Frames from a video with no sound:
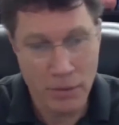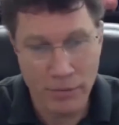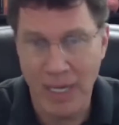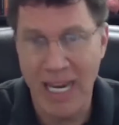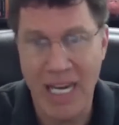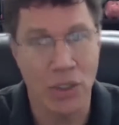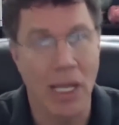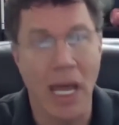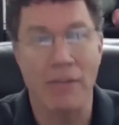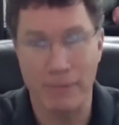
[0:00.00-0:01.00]
financial
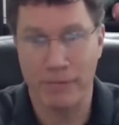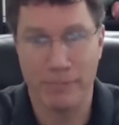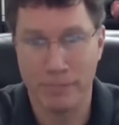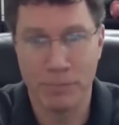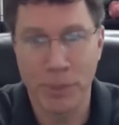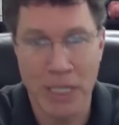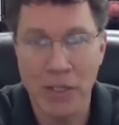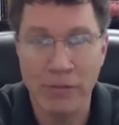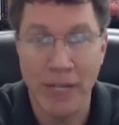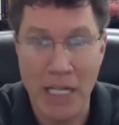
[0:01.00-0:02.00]
life, putting
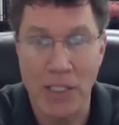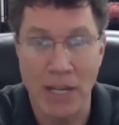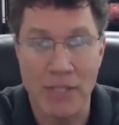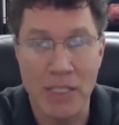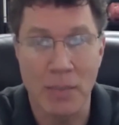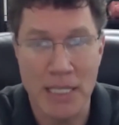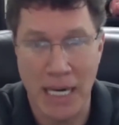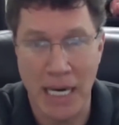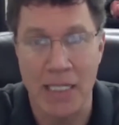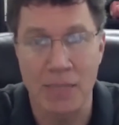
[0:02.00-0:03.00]
your financial life in somebody's
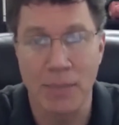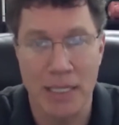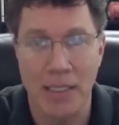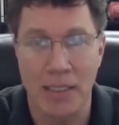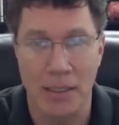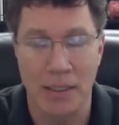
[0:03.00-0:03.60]
hands, basically.